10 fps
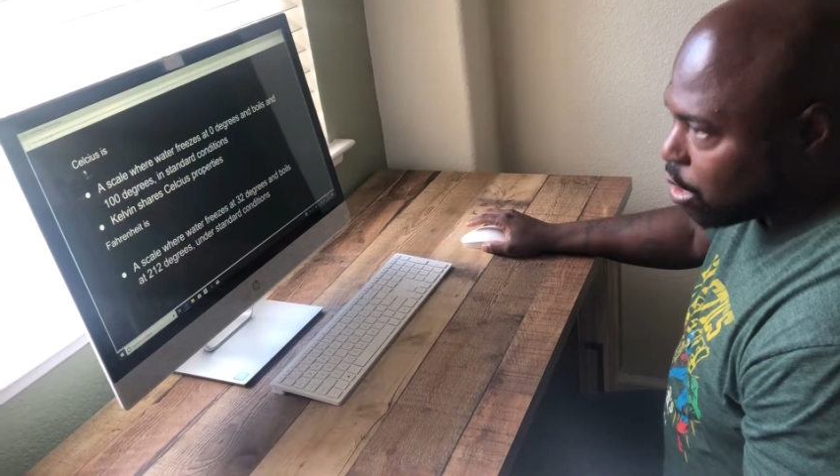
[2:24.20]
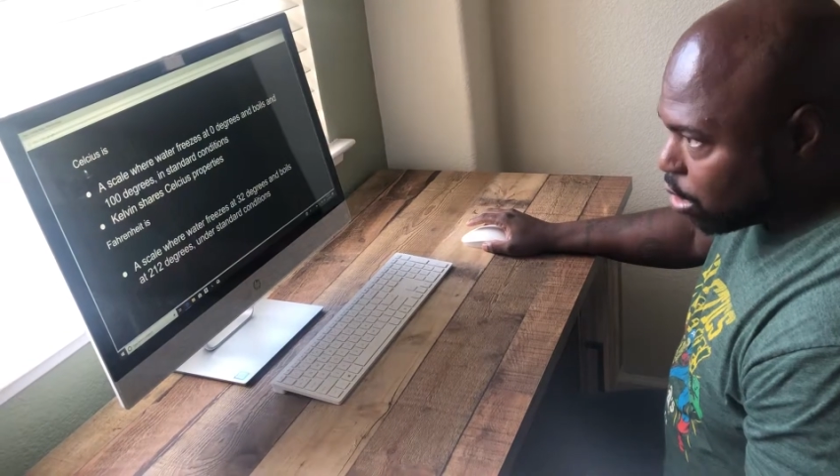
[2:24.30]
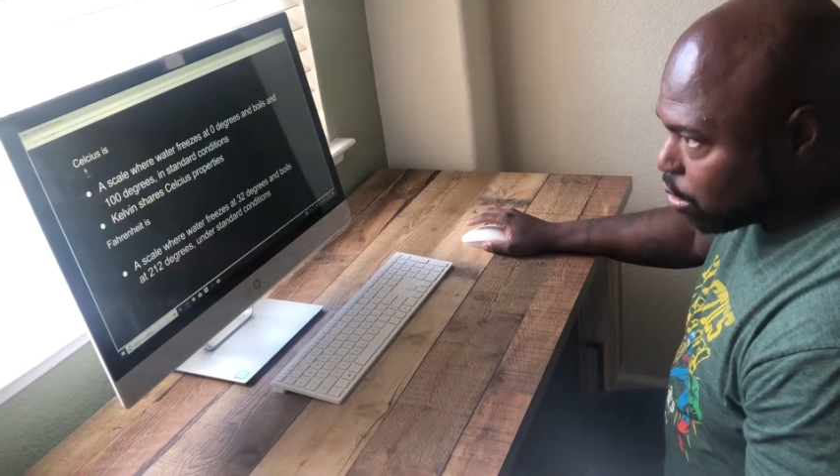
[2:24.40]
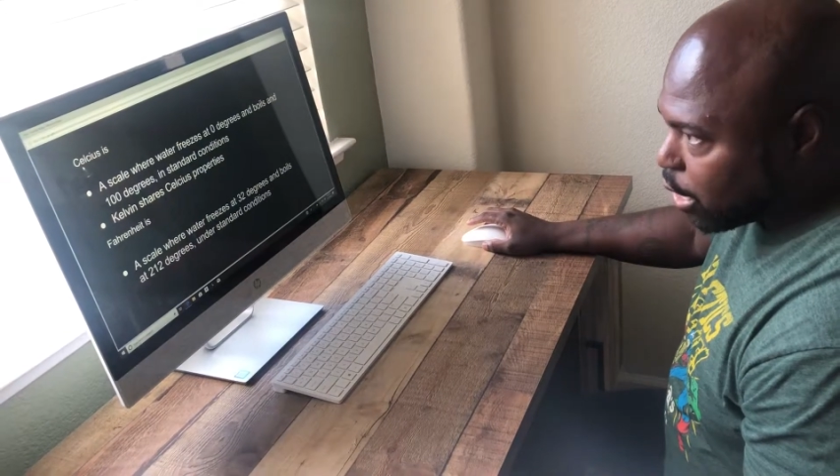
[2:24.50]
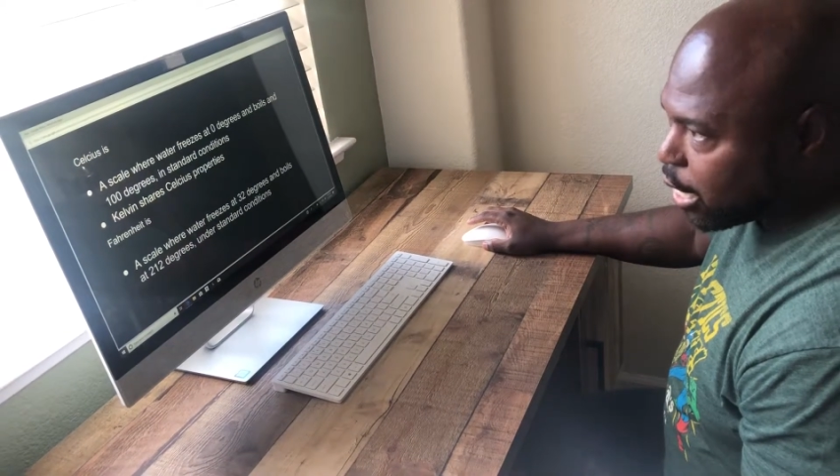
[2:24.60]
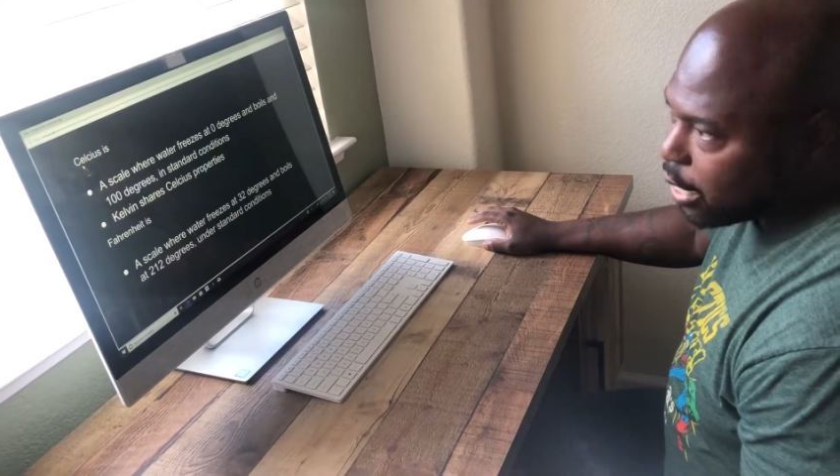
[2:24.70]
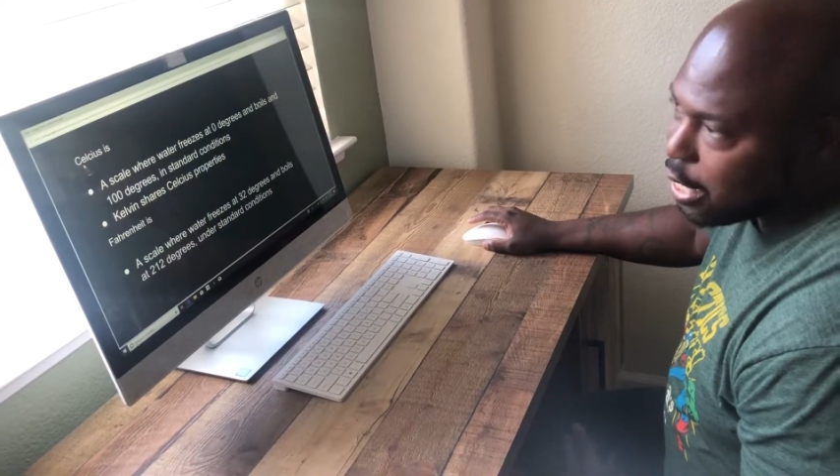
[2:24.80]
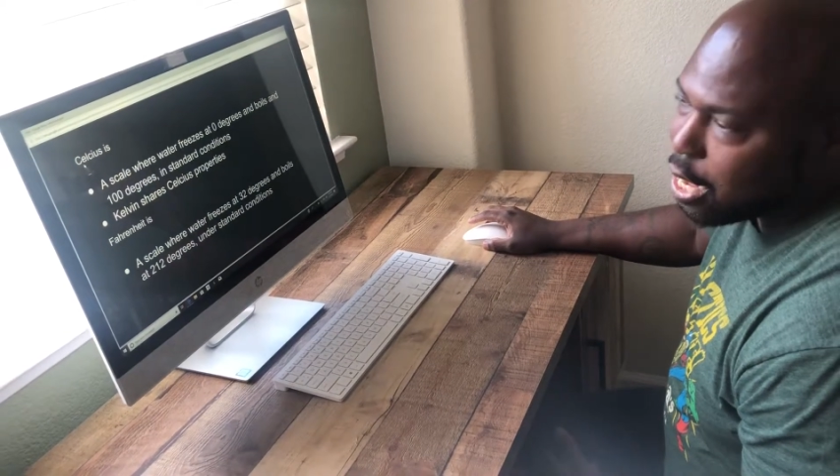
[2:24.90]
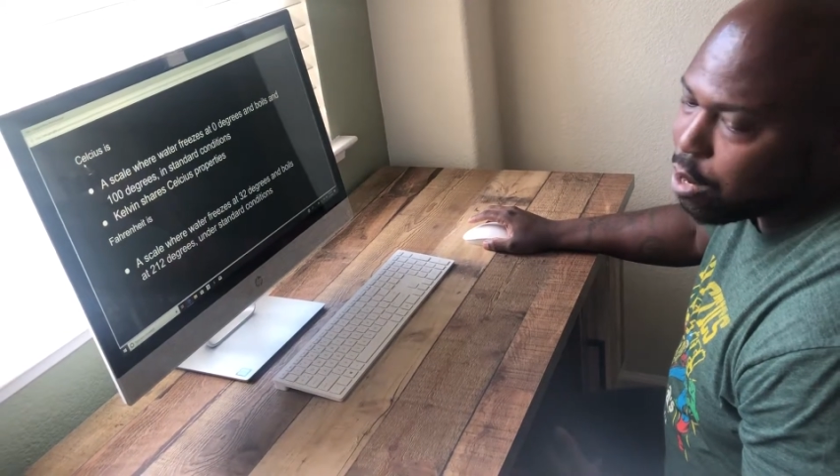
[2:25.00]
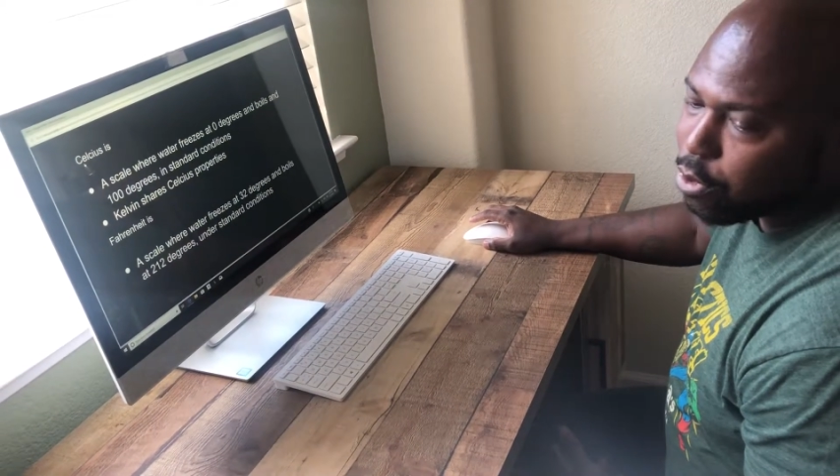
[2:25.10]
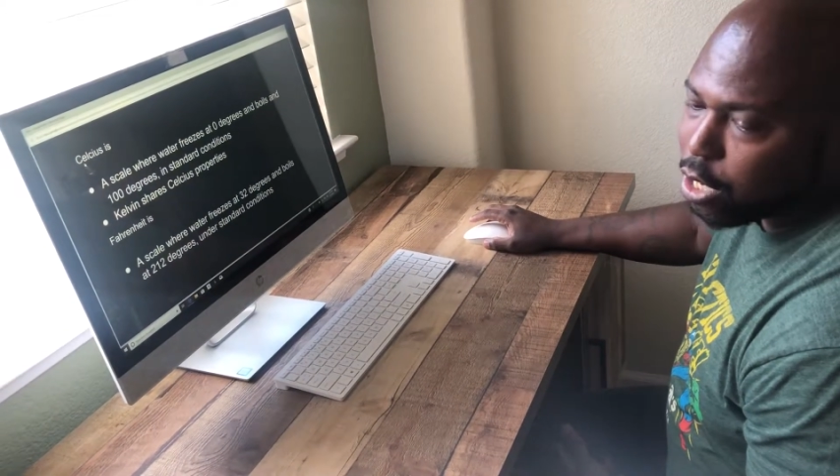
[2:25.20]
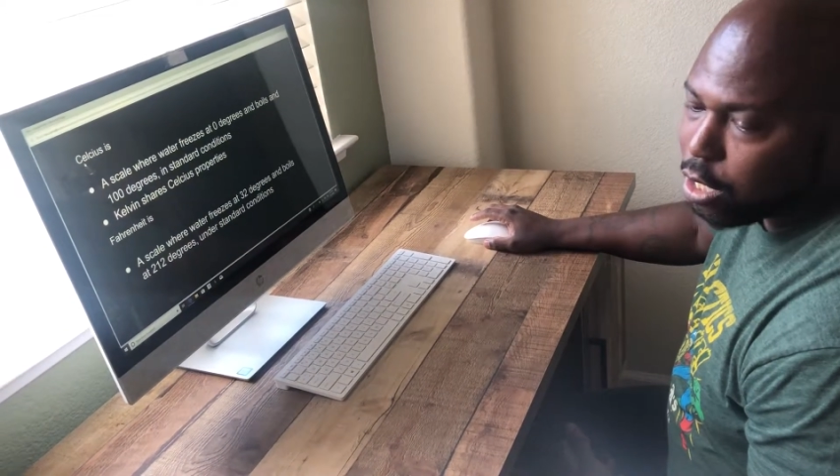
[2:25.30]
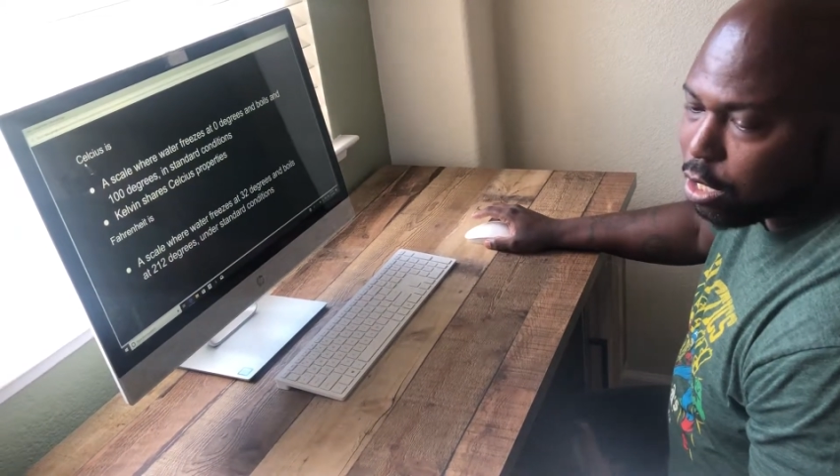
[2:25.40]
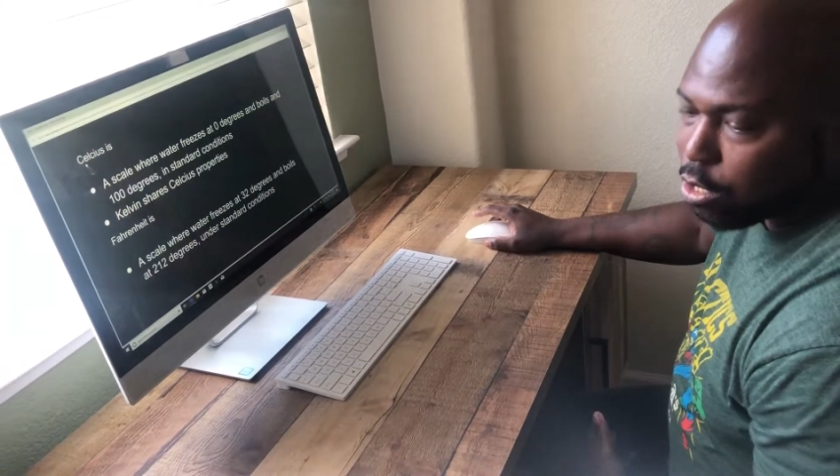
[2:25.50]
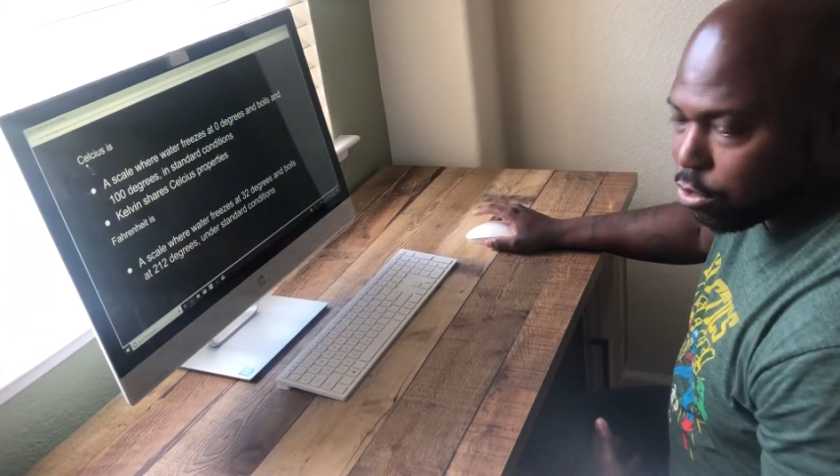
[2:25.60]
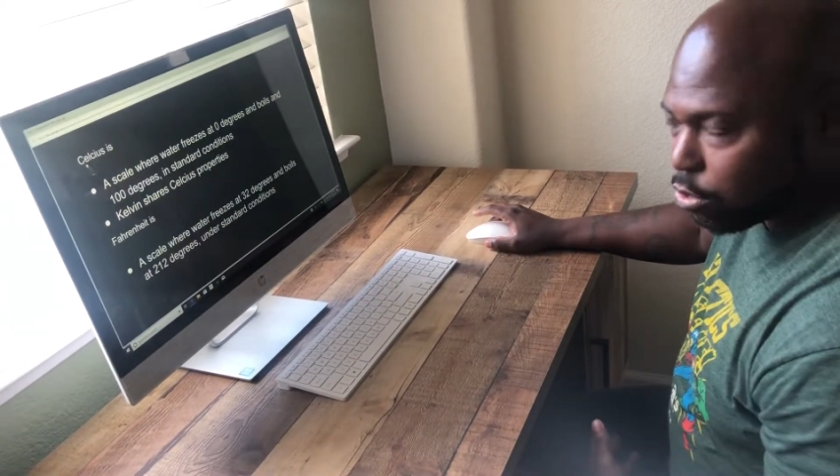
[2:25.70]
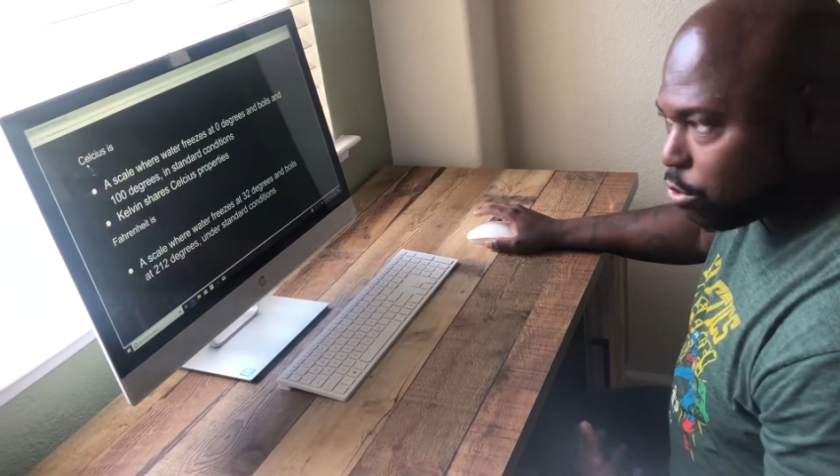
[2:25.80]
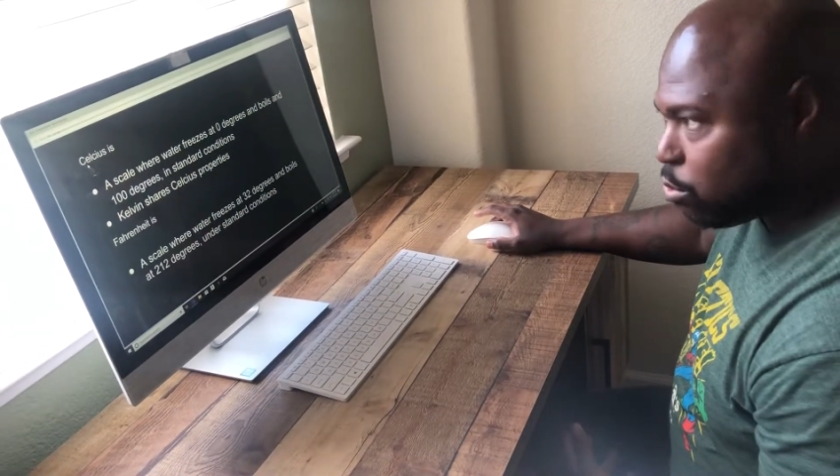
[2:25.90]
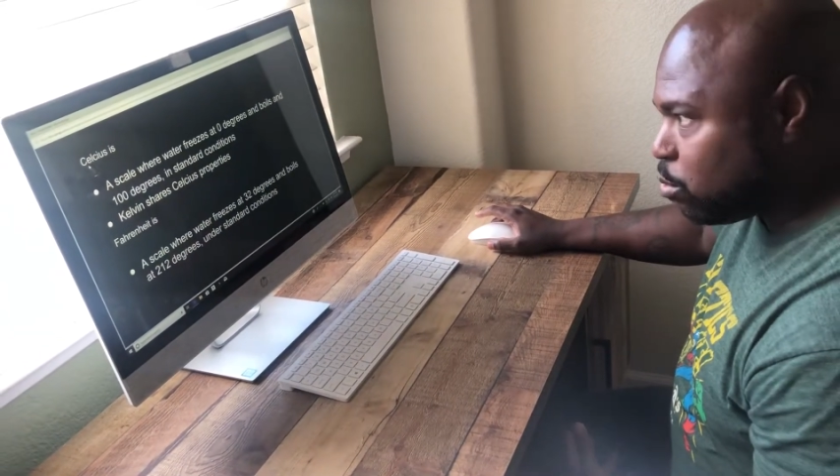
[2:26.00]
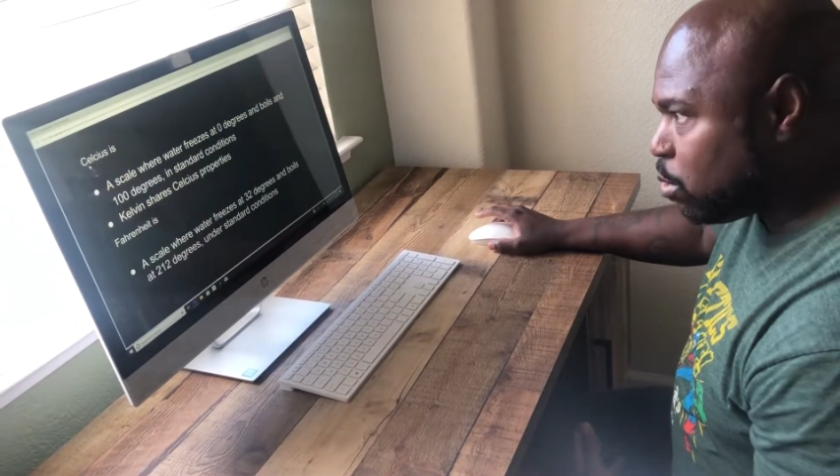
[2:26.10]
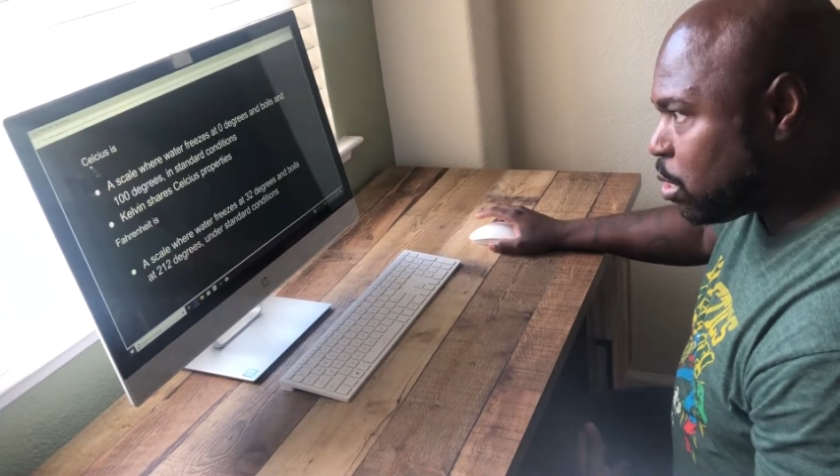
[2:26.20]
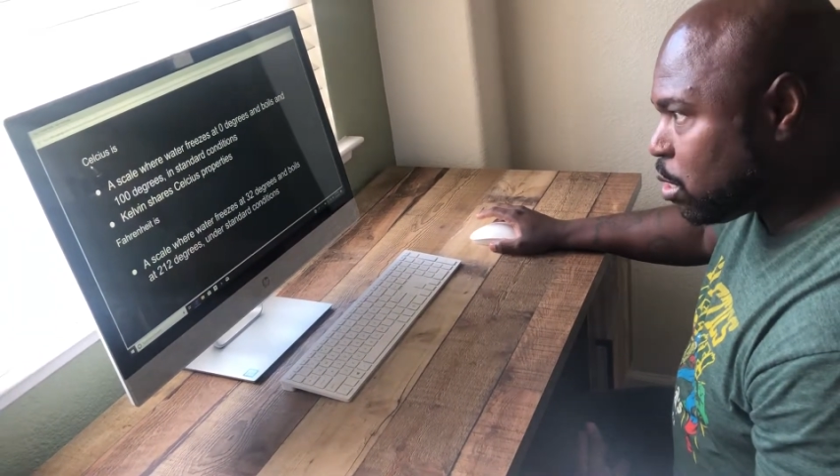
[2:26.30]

Okay, now we're going to go through